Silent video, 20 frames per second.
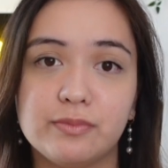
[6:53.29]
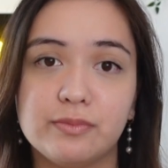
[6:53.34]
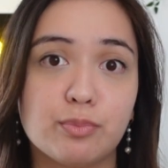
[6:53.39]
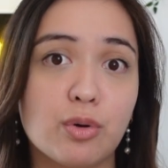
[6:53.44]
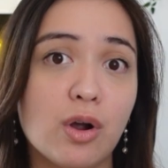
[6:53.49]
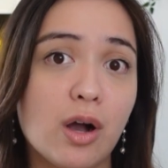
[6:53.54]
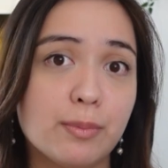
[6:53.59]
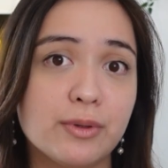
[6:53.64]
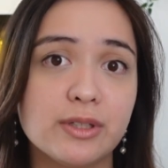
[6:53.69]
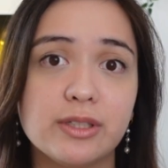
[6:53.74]

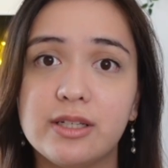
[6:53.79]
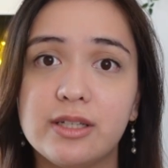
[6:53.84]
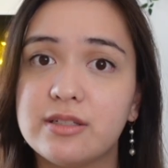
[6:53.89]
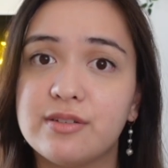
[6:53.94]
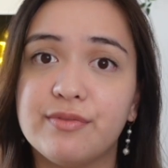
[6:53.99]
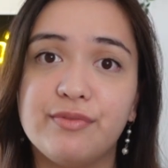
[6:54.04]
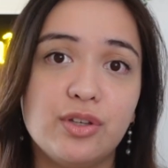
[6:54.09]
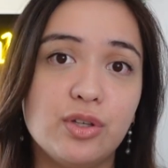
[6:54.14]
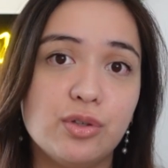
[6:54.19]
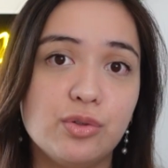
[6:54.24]
properties,
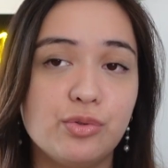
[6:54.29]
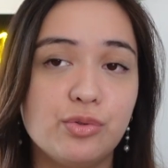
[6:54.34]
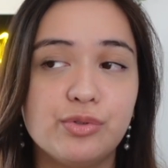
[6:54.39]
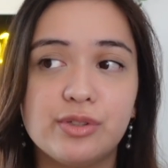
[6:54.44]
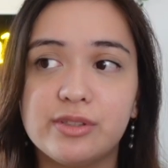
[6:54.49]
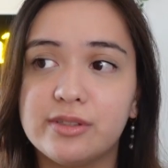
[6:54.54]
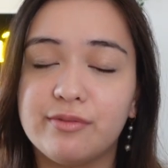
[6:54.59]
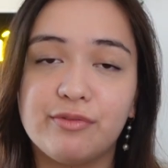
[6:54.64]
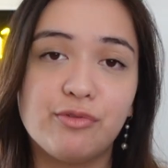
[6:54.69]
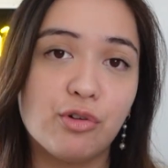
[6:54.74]

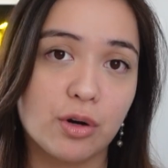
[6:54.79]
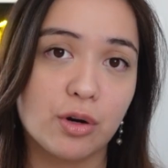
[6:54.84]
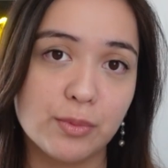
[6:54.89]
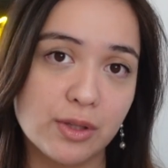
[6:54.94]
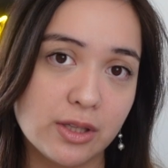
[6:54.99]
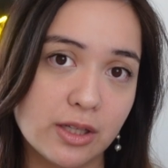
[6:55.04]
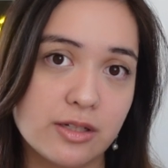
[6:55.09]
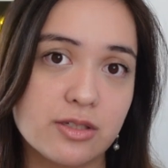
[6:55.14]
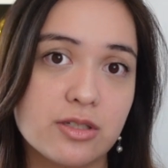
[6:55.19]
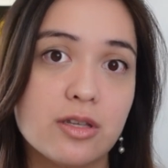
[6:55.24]
views, and
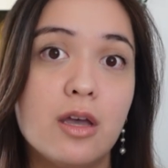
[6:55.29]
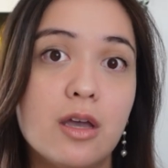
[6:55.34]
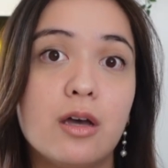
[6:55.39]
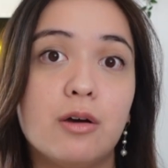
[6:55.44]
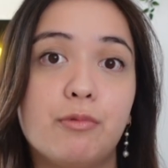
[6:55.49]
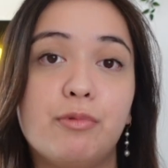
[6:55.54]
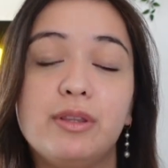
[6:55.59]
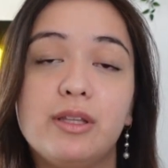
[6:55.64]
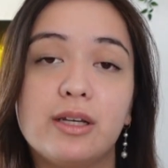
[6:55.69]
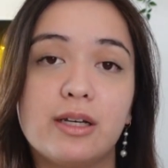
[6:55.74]
formulas
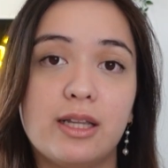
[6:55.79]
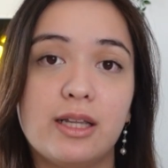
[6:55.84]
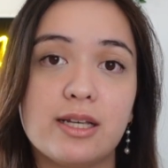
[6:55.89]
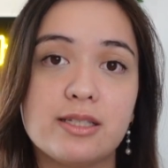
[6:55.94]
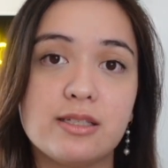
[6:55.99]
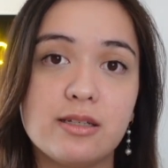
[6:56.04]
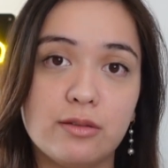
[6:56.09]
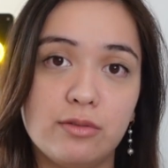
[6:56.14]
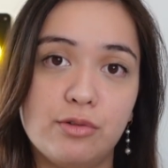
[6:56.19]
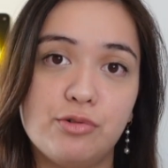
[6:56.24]
with the
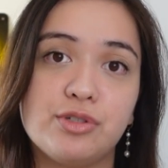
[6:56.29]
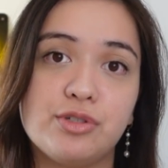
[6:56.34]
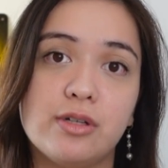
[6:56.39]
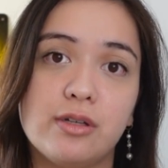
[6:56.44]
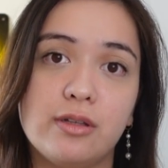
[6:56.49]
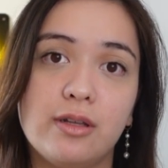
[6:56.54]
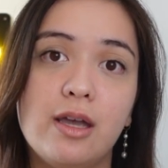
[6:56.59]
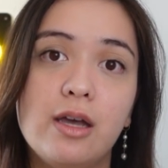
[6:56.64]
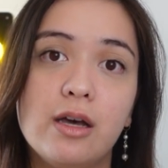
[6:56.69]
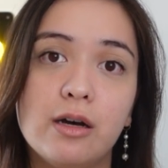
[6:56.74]
classic
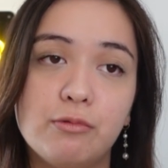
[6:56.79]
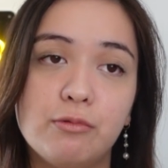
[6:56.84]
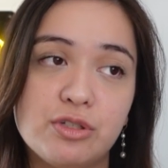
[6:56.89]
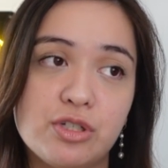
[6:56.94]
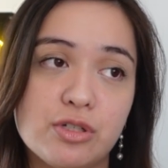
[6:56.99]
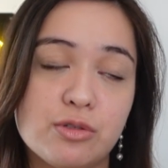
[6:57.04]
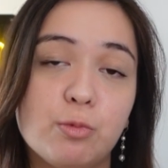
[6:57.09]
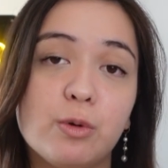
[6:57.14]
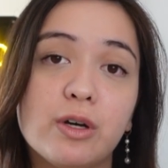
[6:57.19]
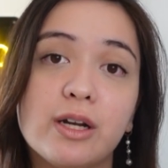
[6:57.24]
Notion, which
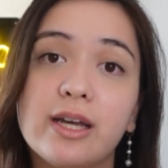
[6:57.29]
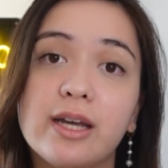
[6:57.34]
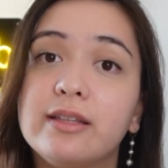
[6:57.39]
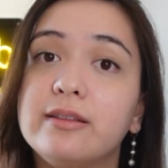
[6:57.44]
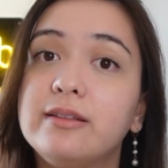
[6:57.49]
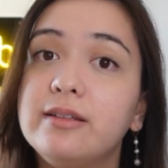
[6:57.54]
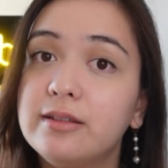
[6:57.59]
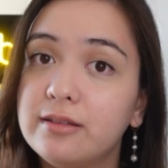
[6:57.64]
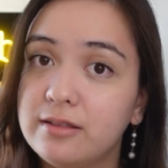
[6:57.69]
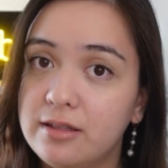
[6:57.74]
is what I
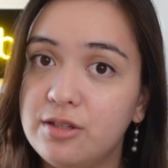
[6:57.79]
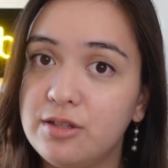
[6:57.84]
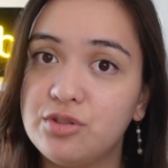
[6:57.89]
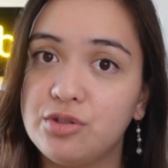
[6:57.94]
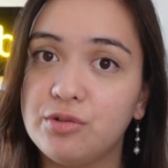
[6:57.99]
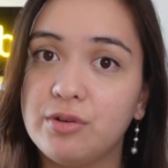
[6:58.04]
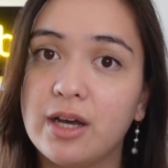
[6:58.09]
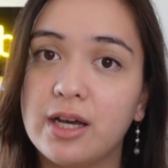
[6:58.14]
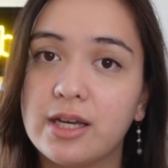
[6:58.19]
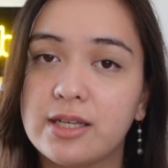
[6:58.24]
did teach
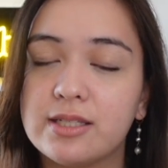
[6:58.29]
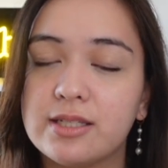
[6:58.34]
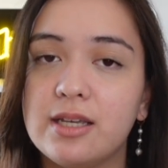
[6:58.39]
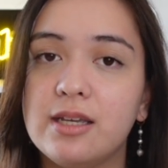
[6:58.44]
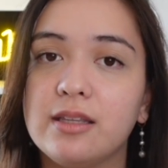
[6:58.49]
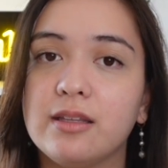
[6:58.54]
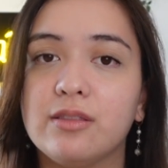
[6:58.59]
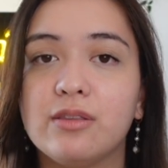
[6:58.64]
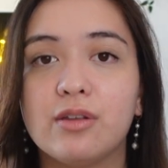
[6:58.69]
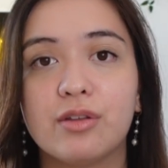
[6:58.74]
you guys
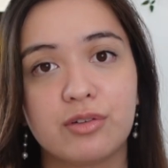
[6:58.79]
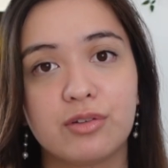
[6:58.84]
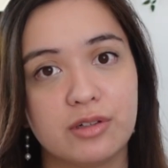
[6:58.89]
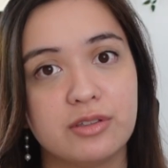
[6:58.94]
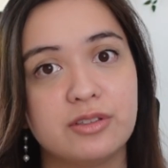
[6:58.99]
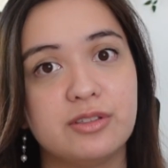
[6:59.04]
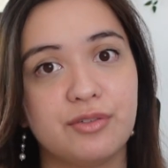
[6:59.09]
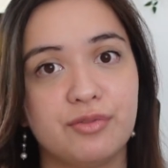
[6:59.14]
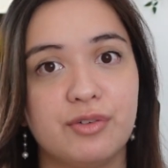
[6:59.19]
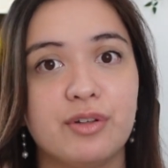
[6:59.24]
in another
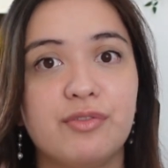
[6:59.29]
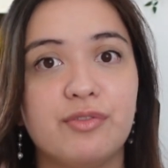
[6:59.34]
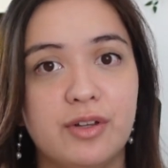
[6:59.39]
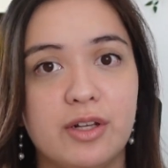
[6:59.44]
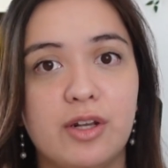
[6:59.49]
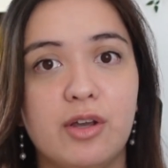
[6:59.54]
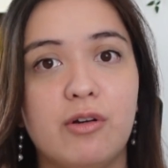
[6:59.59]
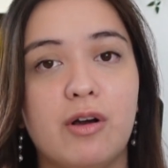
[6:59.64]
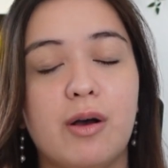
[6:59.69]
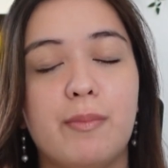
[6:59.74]
different video